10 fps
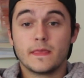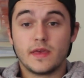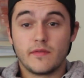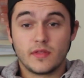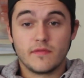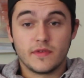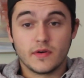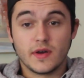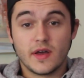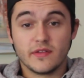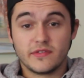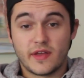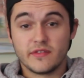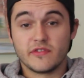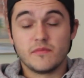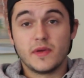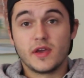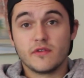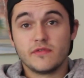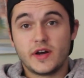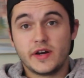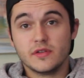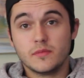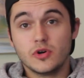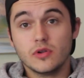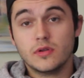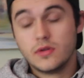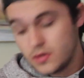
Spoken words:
giving the viewer a sense of being a fly on the wall.